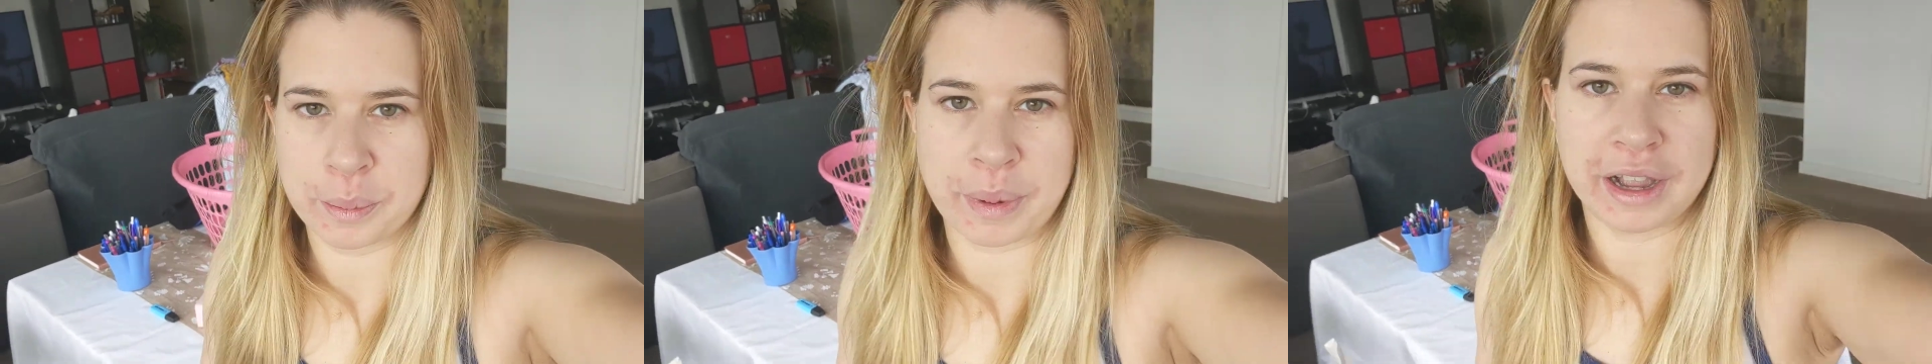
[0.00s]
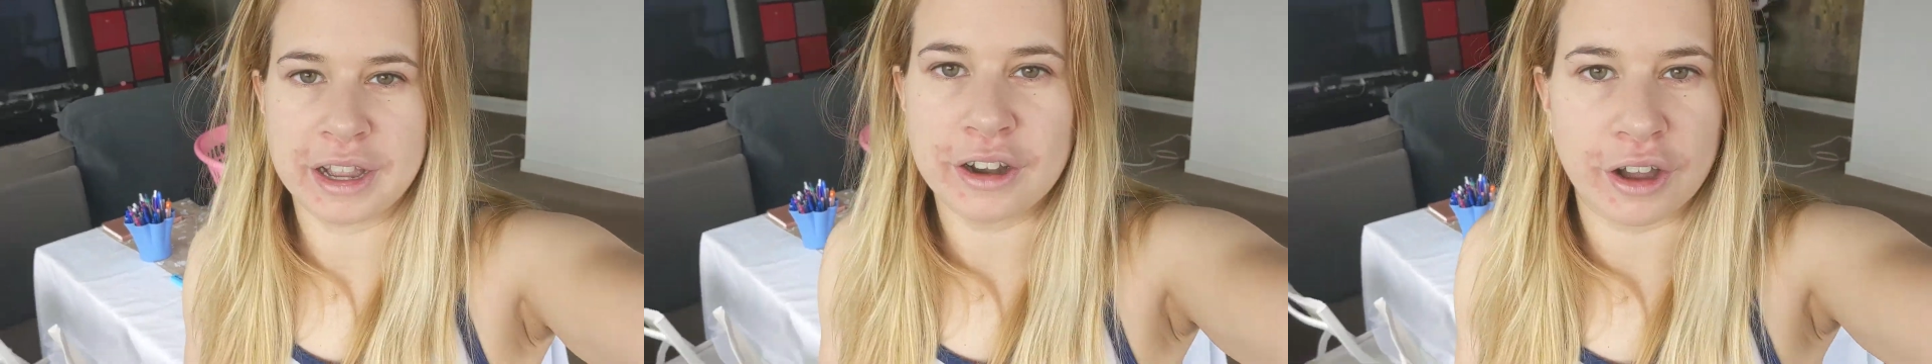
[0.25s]

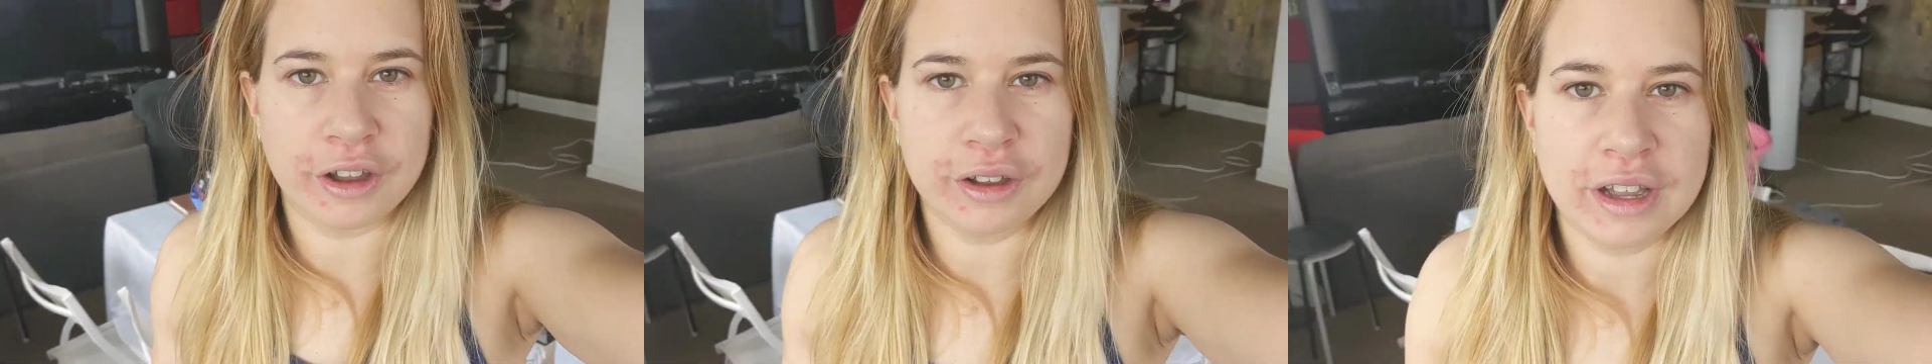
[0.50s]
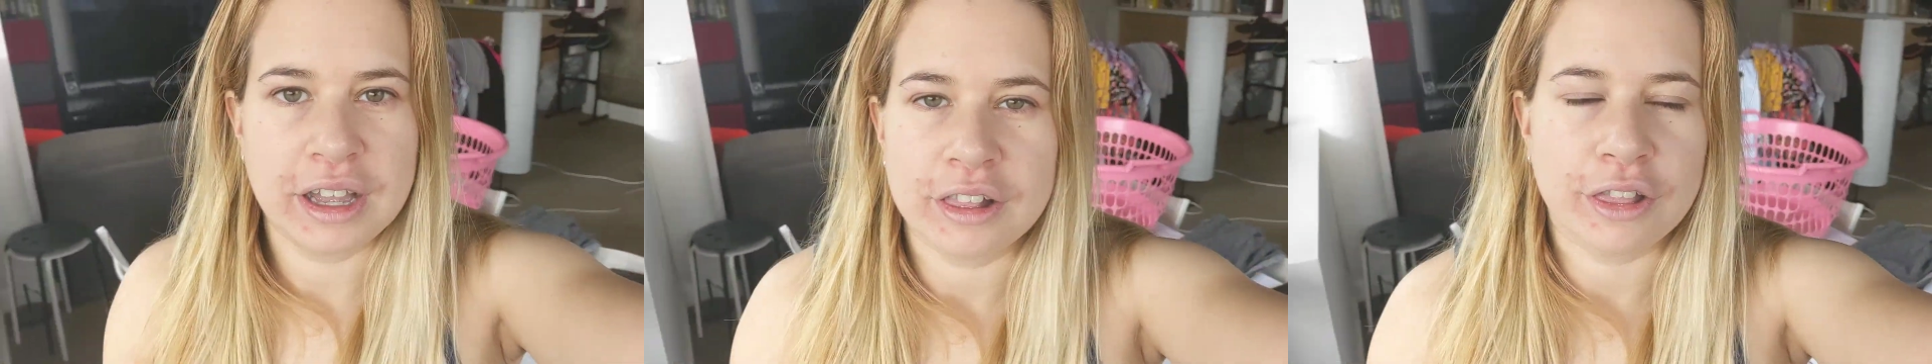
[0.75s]
But you know,
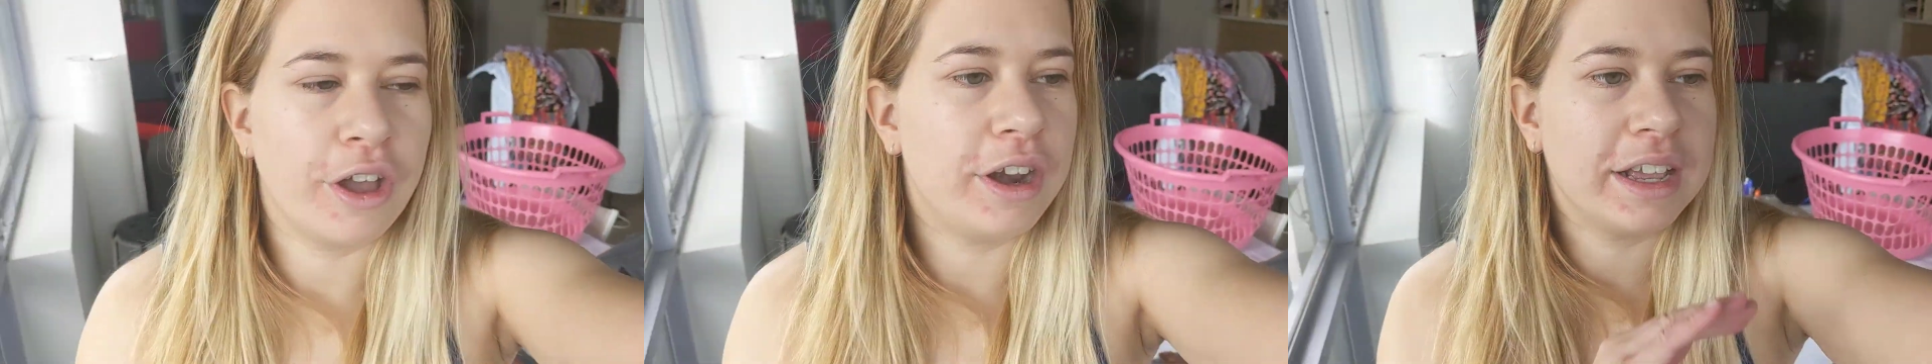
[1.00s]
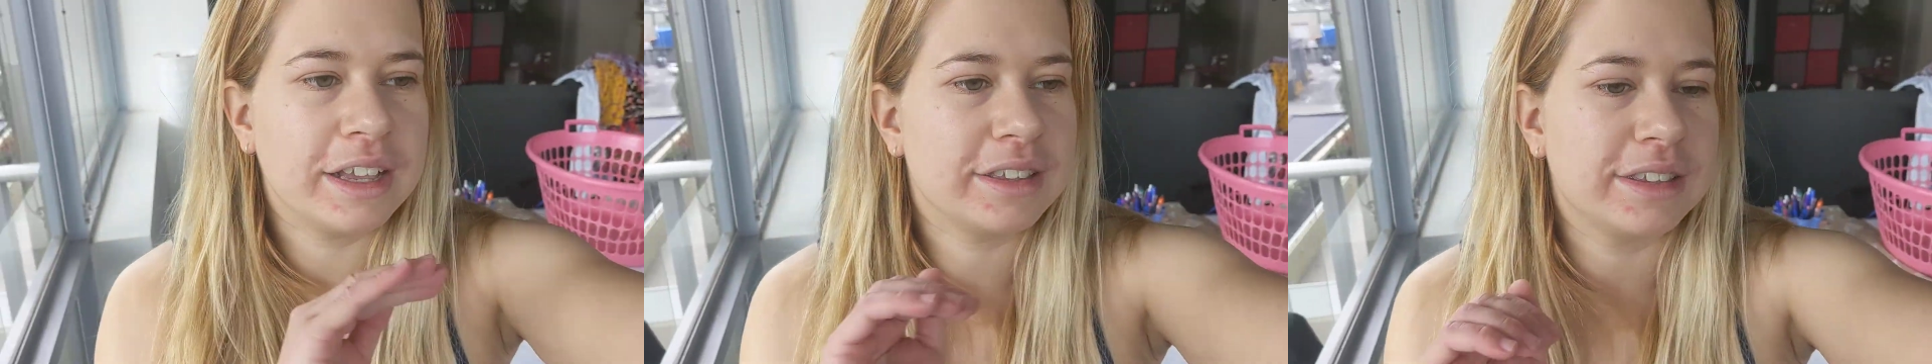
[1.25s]

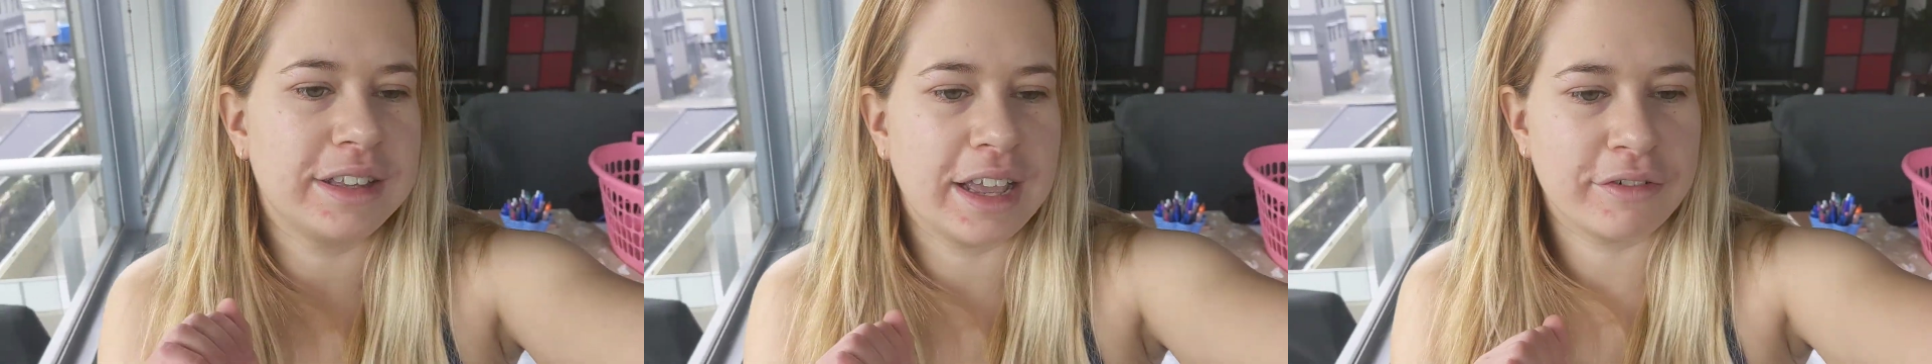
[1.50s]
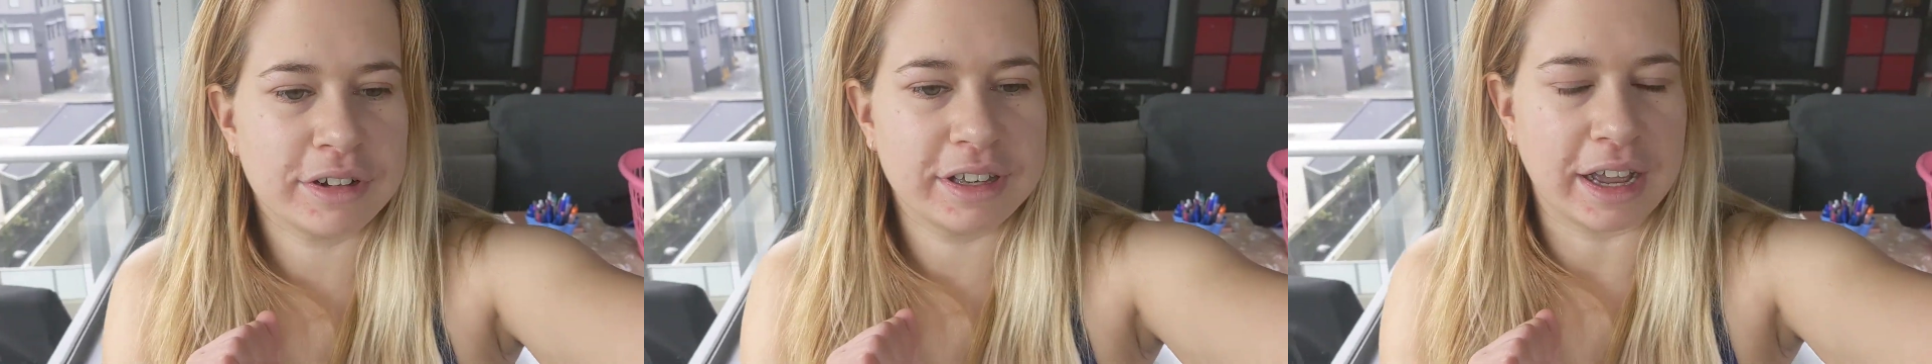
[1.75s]
learning is
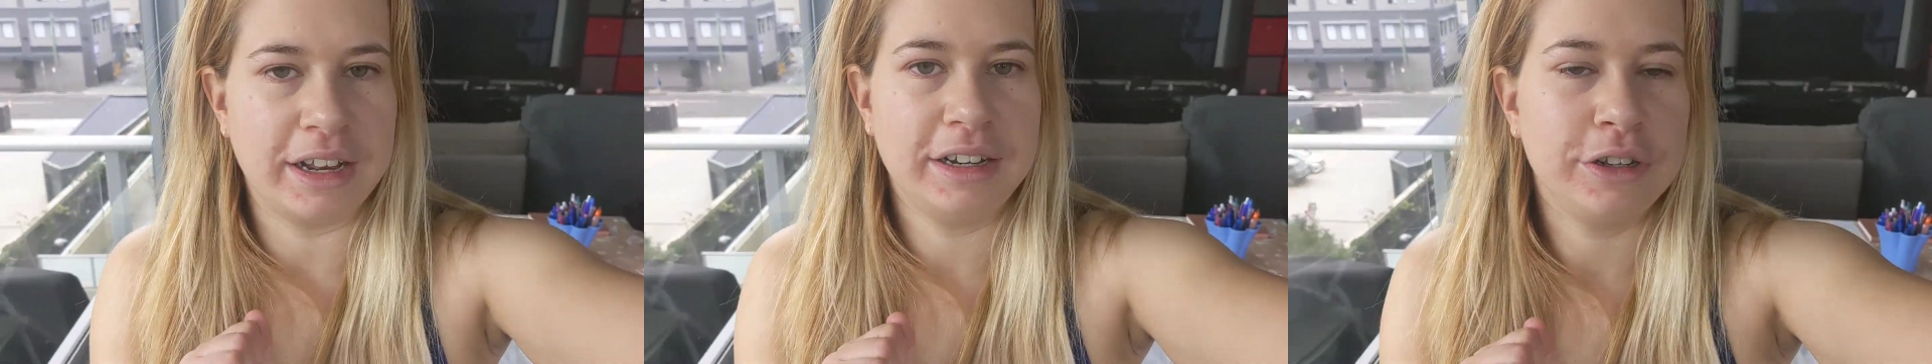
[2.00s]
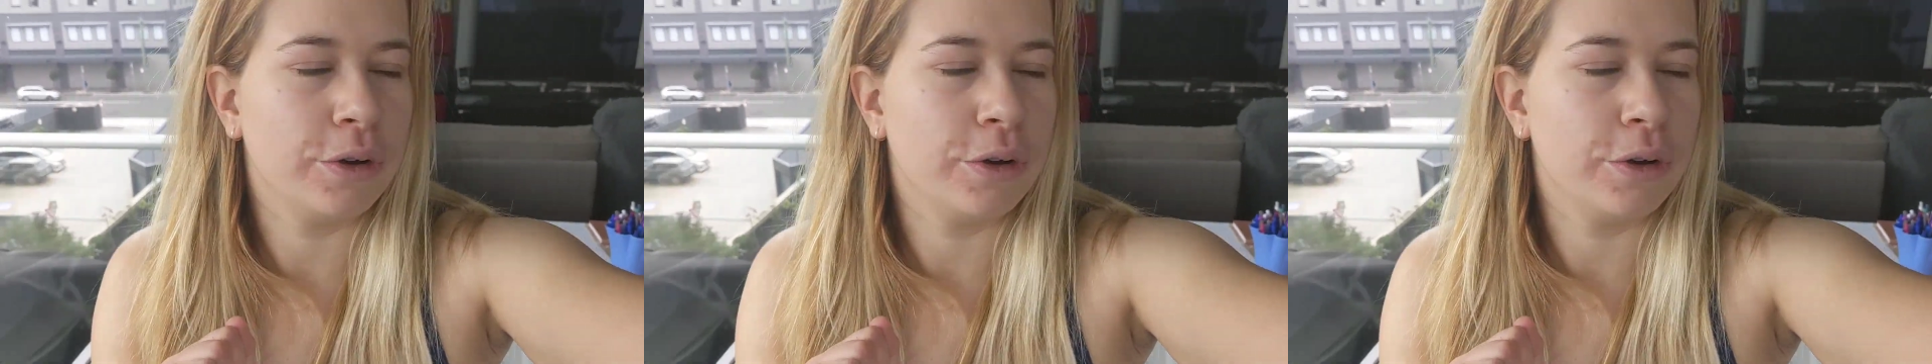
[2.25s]
never done.